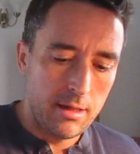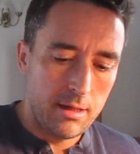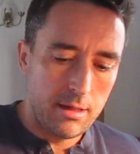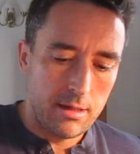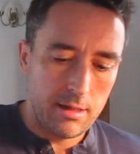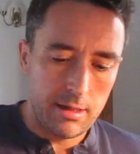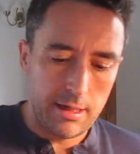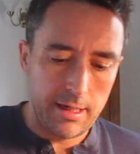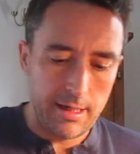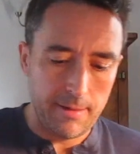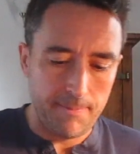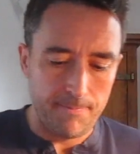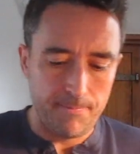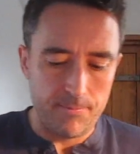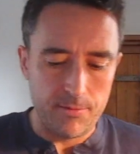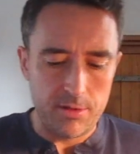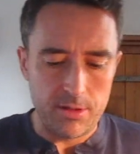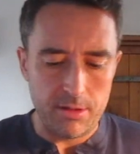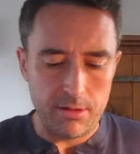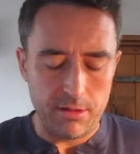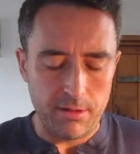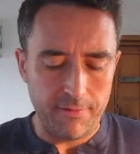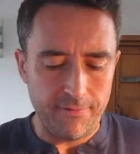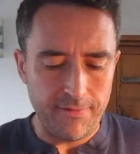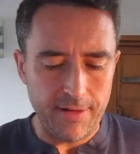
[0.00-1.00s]
Okay,
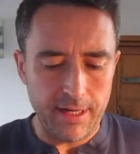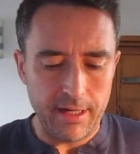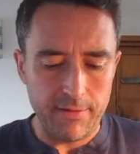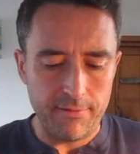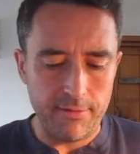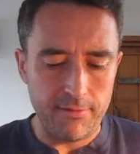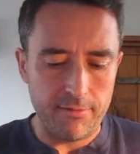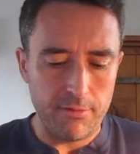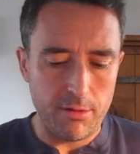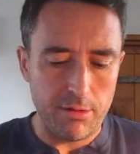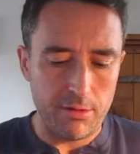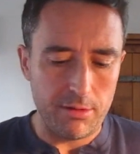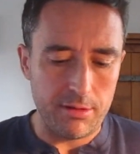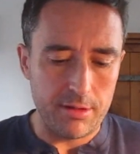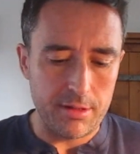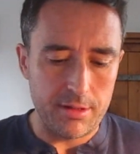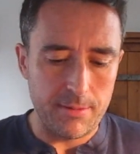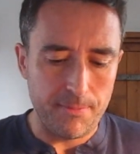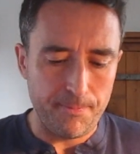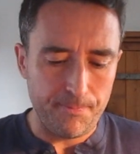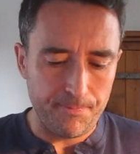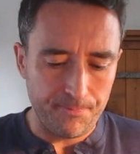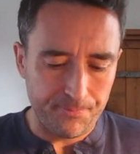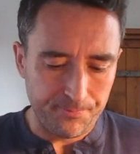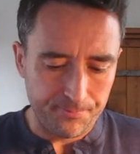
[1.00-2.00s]
so the five of wands
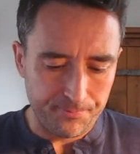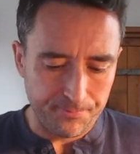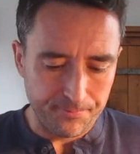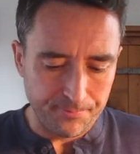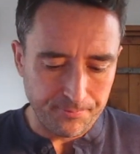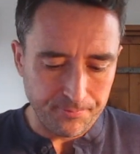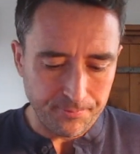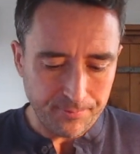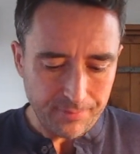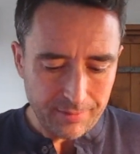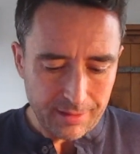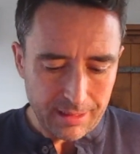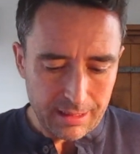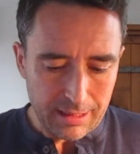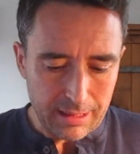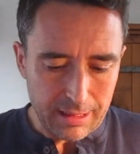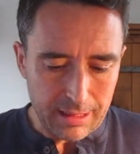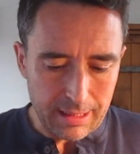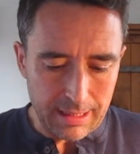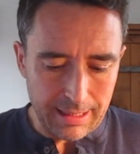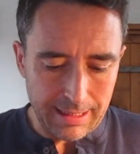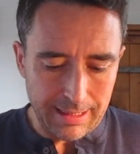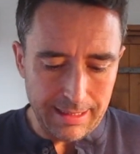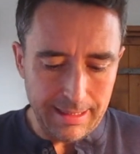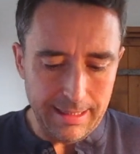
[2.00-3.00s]

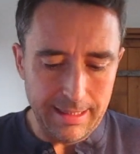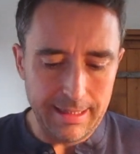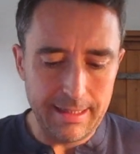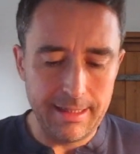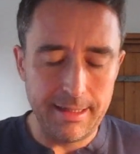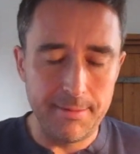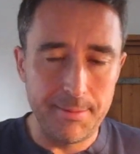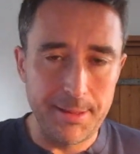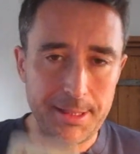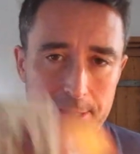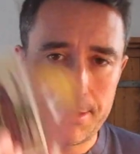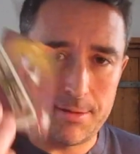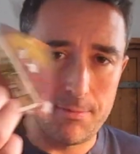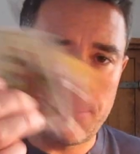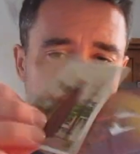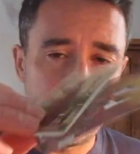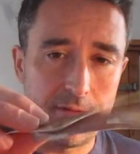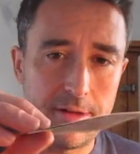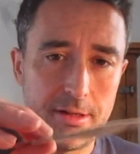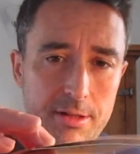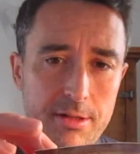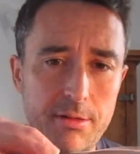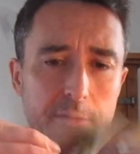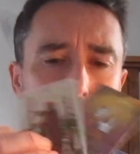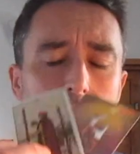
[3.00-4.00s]
um, is with
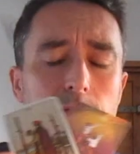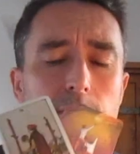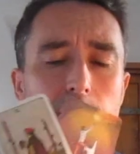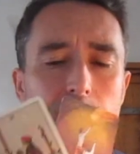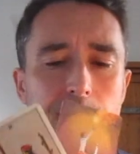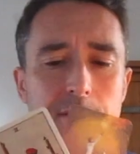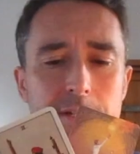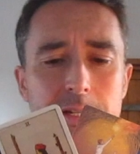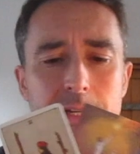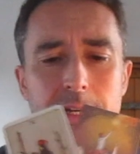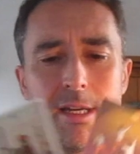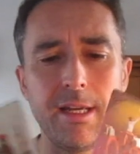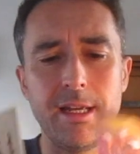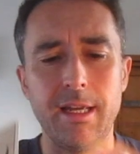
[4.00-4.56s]
the two of wands.